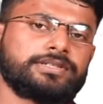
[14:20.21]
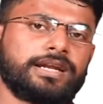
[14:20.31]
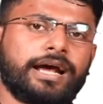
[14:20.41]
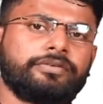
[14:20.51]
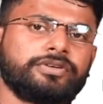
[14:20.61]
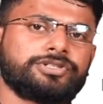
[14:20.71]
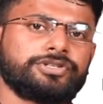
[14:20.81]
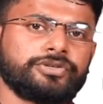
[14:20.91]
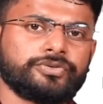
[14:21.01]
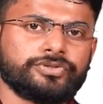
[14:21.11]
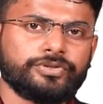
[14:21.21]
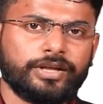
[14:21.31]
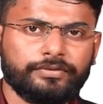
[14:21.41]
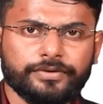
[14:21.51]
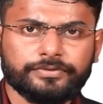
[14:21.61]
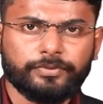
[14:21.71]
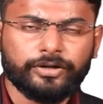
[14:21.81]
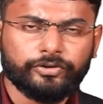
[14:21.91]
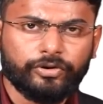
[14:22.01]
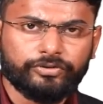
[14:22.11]
Language used to develop
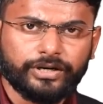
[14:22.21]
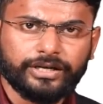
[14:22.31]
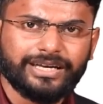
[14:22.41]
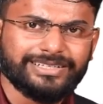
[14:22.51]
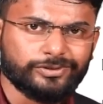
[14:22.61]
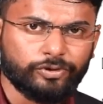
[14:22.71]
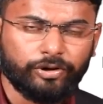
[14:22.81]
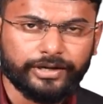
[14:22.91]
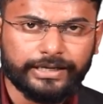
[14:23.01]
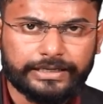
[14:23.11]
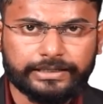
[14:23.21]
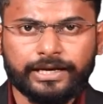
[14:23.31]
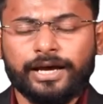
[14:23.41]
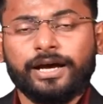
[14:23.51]
smart contract is Solidity.